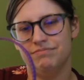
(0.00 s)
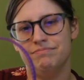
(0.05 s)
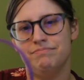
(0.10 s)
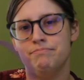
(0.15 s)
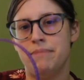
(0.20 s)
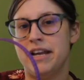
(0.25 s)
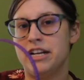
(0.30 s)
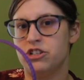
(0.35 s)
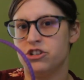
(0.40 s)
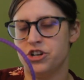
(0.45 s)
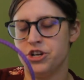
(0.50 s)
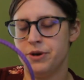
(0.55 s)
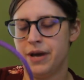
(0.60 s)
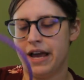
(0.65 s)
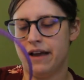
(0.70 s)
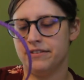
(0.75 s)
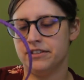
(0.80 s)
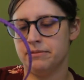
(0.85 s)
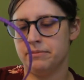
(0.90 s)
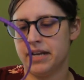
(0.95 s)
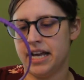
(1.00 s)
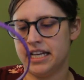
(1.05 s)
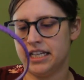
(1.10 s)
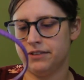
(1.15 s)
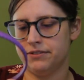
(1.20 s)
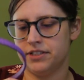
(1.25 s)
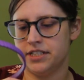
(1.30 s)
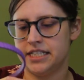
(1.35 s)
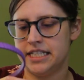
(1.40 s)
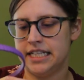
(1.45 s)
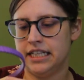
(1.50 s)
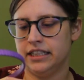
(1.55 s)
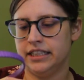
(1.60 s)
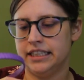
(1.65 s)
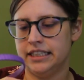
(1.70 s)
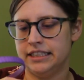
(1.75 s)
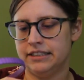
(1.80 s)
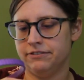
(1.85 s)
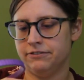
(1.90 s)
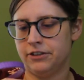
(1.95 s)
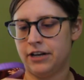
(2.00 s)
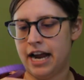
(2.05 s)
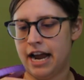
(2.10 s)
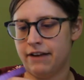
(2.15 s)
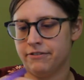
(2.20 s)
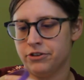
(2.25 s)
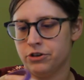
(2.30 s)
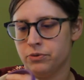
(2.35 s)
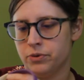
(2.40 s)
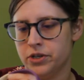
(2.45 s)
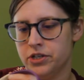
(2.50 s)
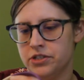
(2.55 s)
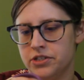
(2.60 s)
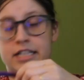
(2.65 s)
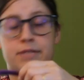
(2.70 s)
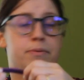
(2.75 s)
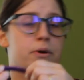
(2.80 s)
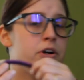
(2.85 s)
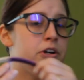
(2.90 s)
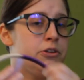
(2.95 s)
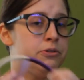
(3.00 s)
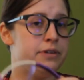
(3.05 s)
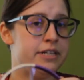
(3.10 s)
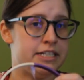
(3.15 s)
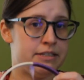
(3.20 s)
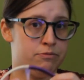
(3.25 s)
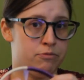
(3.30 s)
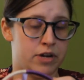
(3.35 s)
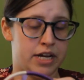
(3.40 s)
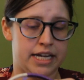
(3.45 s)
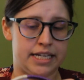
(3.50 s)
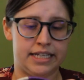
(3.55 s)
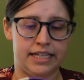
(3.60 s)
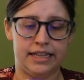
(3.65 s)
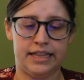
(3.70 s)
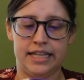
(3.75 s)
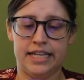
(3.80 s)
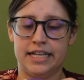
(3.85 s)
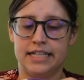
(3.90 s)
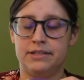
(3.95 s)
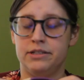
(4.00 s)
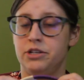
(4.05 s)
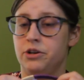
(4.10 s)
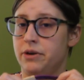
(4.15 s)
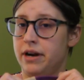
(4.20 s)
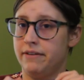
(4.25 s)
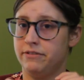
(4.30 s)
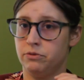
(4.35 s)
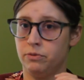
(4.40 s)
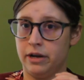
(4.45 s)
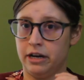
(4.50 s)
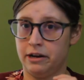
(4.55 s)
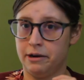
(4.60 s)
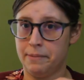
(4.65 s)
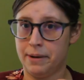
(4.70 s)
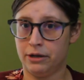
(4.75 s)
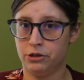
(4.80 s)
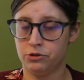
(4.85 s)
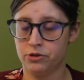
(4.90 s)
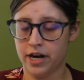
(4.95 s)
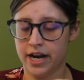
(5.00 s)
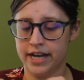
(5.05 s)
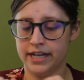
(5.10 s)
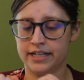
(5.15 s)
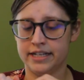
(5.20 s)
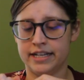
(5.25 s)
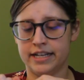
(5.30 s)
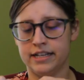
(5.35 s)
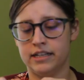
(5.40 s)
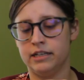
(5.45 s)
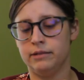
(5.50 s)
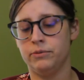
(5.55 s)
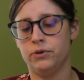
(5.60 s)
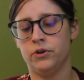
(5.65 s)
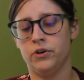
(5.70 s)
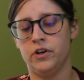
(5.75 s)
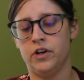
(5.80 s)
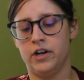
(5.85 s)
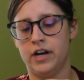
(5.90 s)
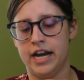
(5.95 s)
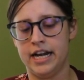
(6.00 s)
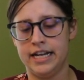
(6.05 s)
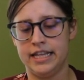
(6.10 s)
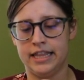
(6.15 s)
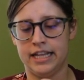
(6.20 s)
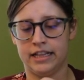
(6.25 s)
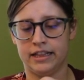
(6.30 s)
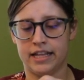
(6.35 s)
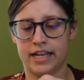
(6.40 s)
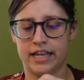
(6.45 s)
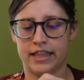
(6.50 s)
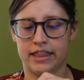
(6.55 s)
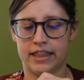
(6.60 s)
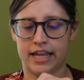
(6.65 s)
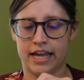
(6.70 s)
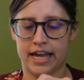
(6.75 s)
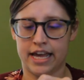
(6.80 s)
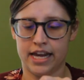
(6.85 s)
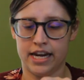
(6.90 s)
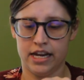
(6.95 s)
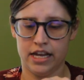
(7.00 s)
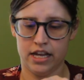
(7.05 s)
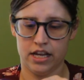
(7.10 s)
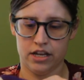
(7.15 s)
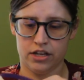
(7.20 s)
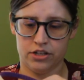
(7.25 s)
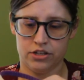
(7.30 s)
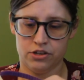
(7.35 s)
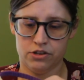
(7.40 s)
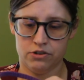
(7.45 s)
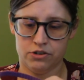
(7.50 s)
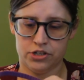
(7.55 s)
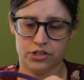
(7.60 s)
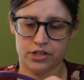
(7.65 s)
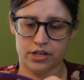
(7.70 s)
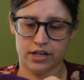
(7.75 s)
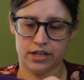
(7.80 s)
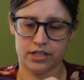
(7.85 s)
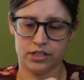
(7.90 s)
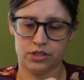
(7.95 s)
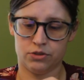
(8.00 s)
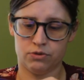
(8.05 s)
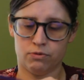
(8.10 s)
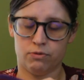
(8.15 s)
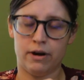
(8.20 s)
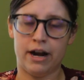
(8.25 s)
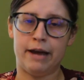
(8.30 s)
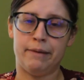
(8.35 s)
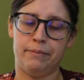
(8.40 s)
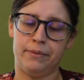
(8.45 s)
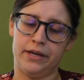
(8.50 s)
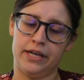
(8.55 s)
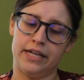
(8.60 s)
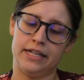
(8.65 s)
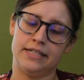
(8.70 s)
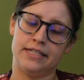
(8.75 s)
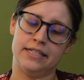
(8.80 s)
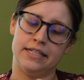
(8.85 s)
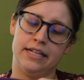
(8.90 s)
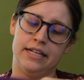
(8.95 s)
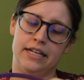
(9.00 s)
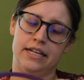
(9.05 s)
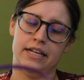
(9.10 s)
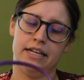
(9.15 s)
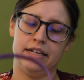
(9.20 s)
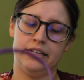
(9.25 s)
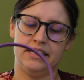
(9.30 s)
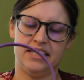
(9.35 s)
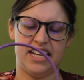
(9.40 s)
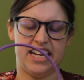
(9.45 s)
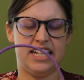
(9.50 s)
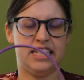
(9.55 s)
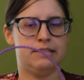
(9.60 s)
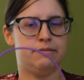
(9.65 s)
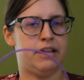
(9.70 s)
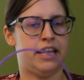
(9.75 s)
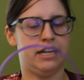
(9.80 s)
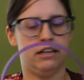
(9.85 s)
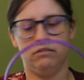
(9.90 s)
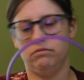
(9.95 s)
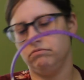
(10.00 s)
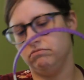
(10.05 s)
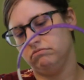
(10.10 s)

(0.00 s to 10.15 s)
make sure you have some kind of sealant for afterward. That's part of the reason why I did this. You don't have to worry about drying time or anything like that. You just wrap it. It takes like,